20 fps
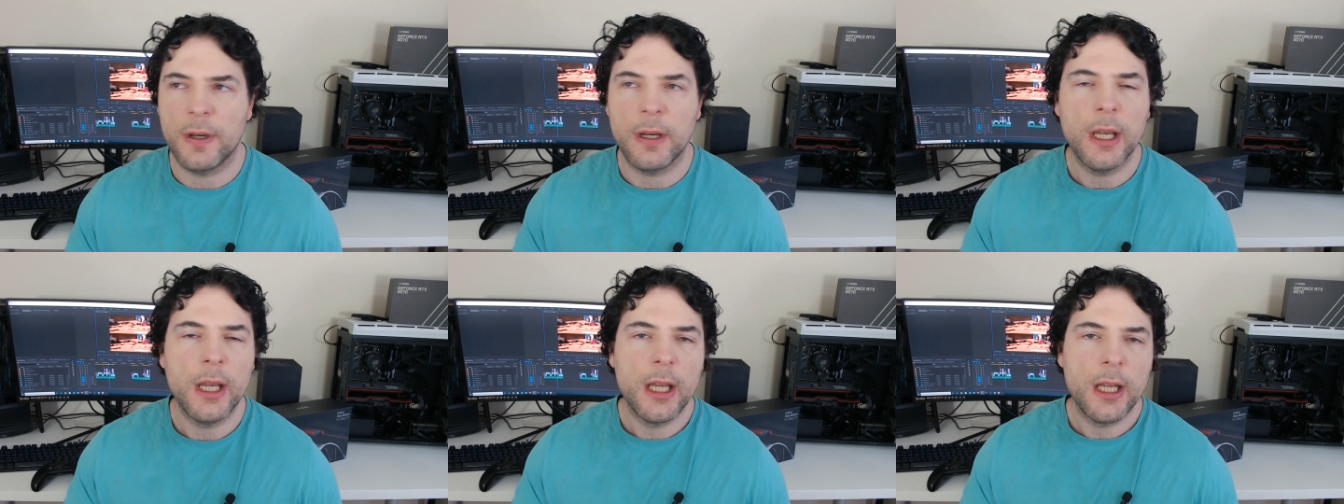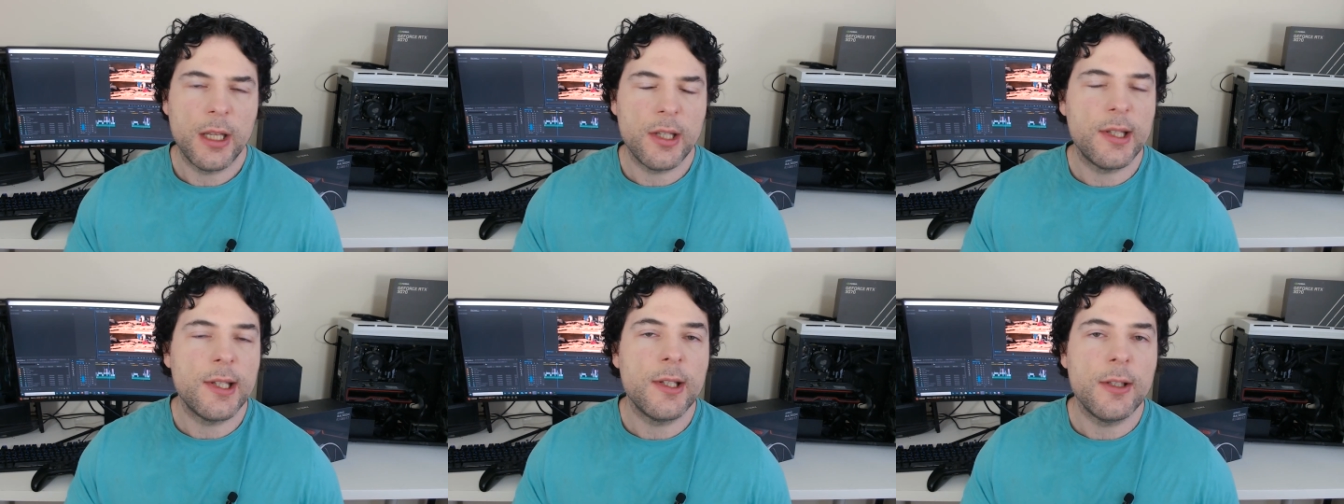And
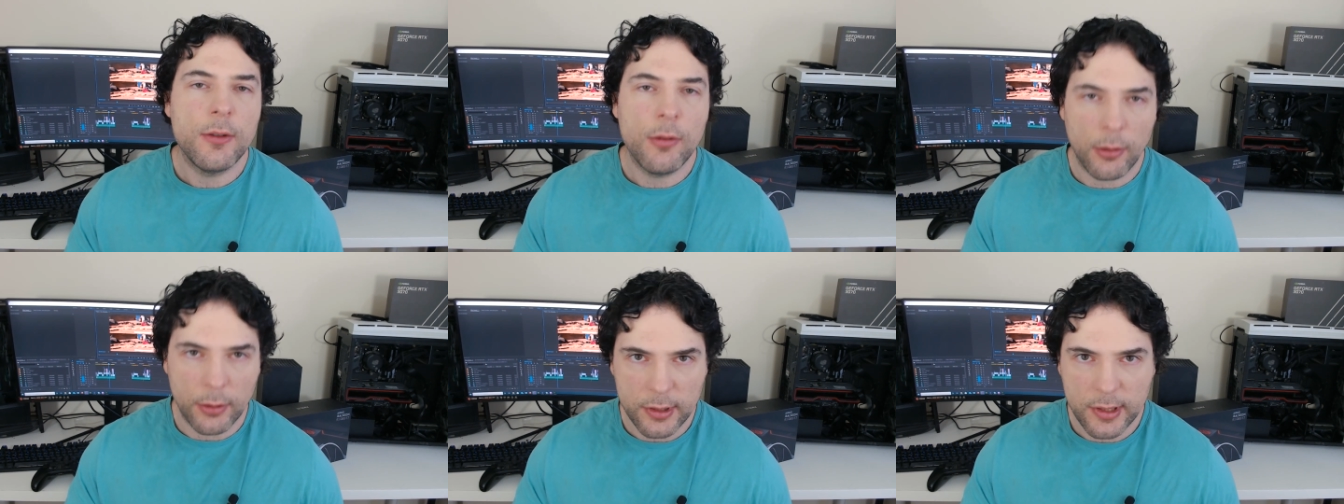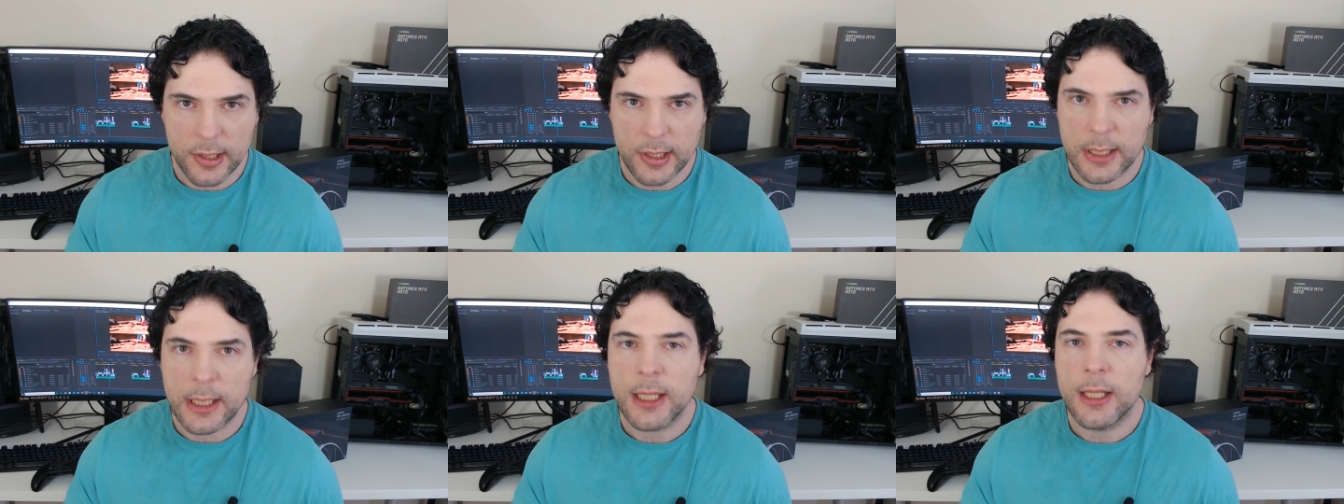this is not
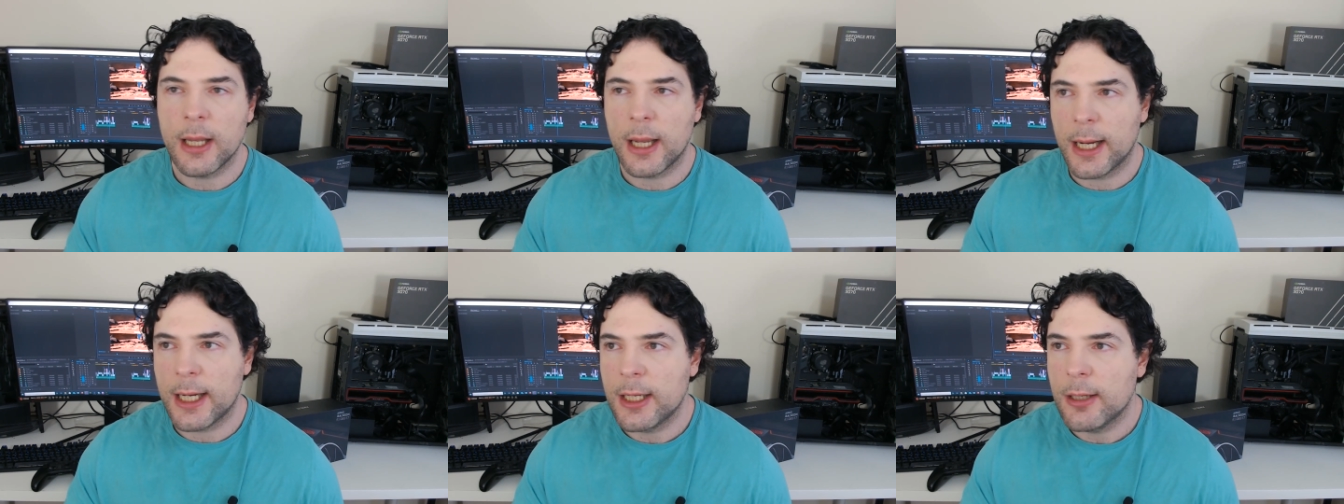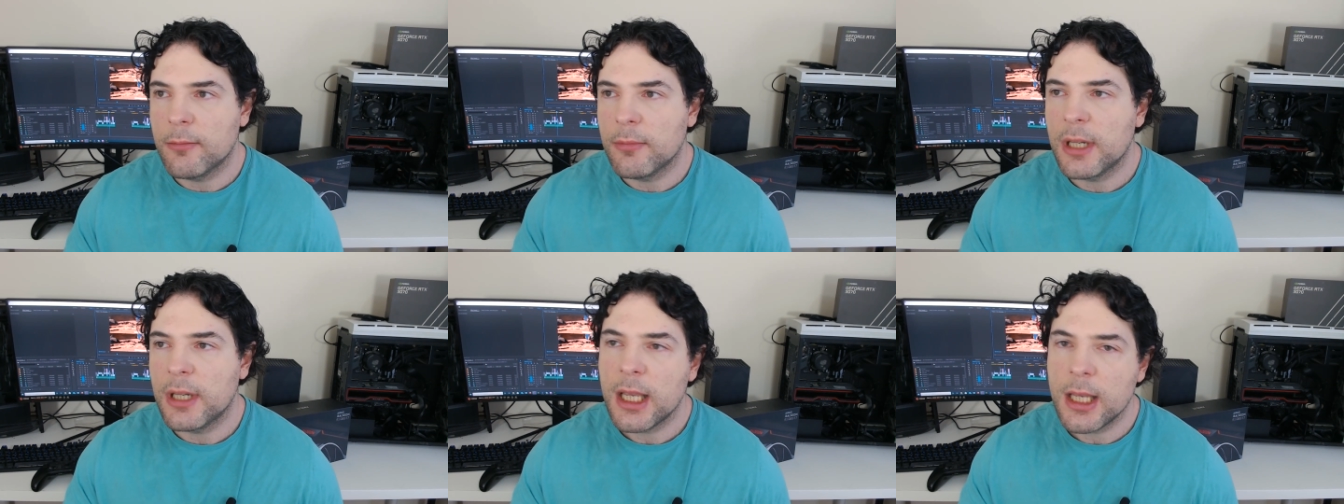to say that
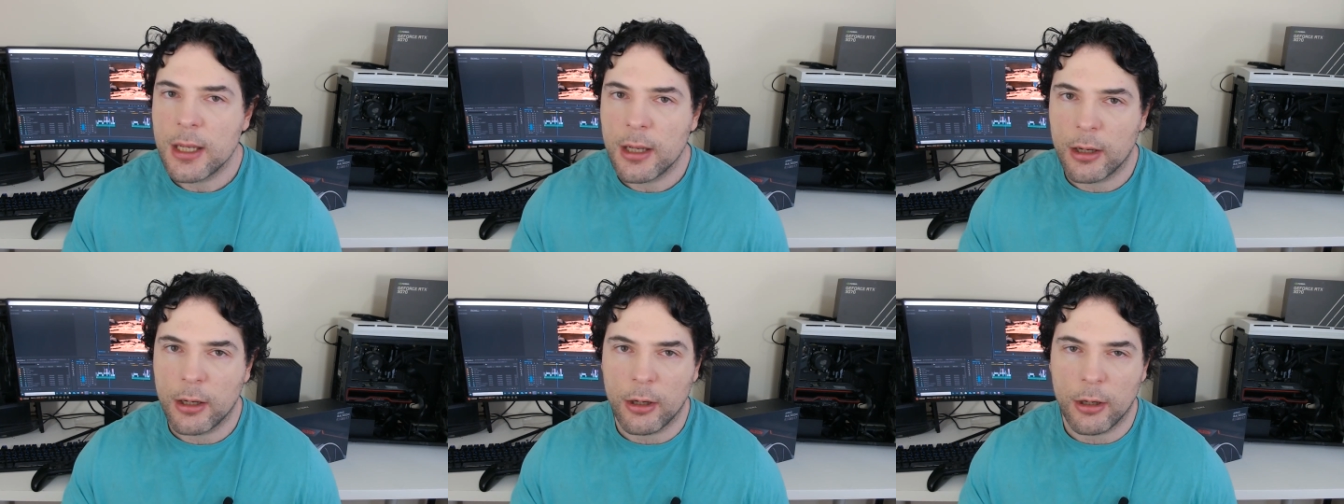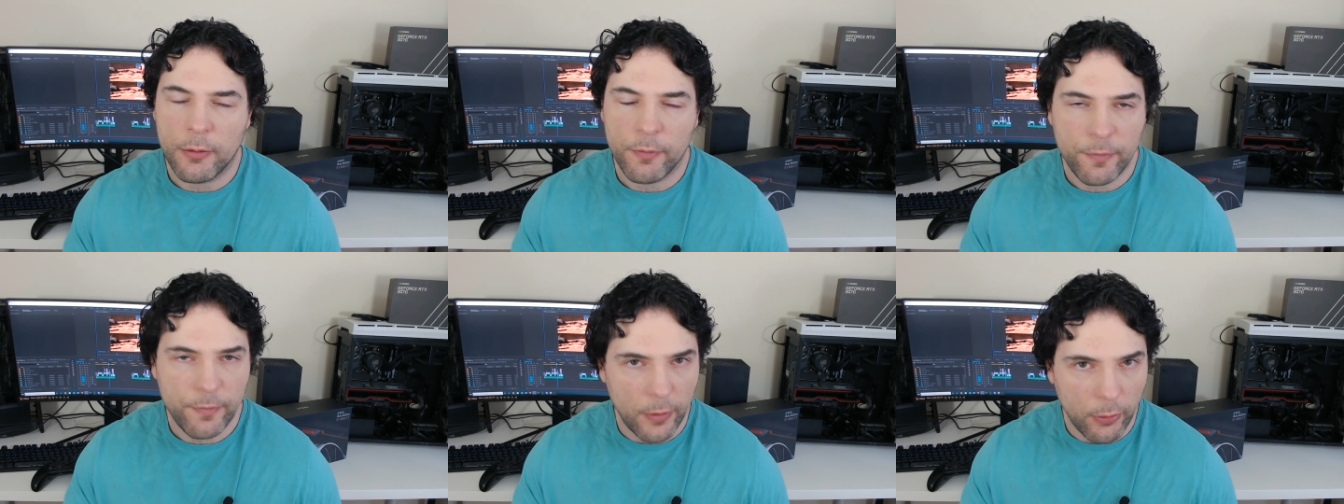AMD are